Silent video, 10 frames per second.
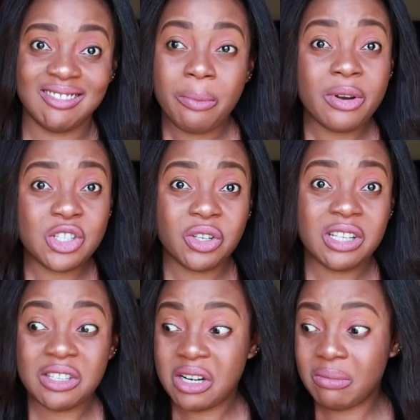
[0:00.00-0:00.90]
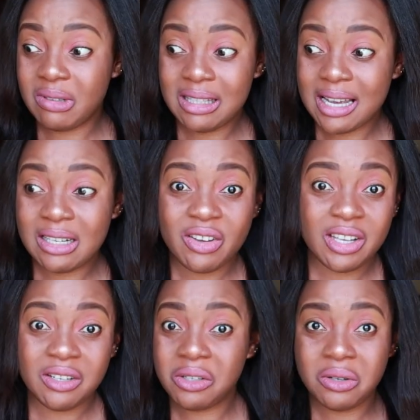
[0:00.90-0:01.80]
I'm pretty sure that he's gonna lie down
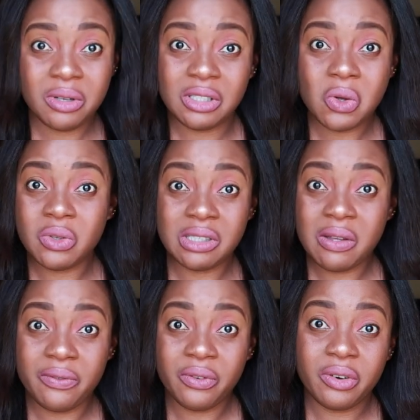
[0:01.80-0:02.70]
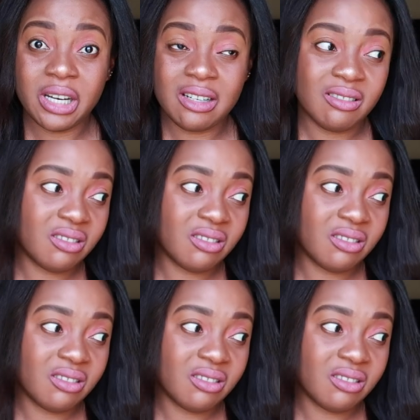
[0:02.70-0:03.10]
here and then do his own stuff, right?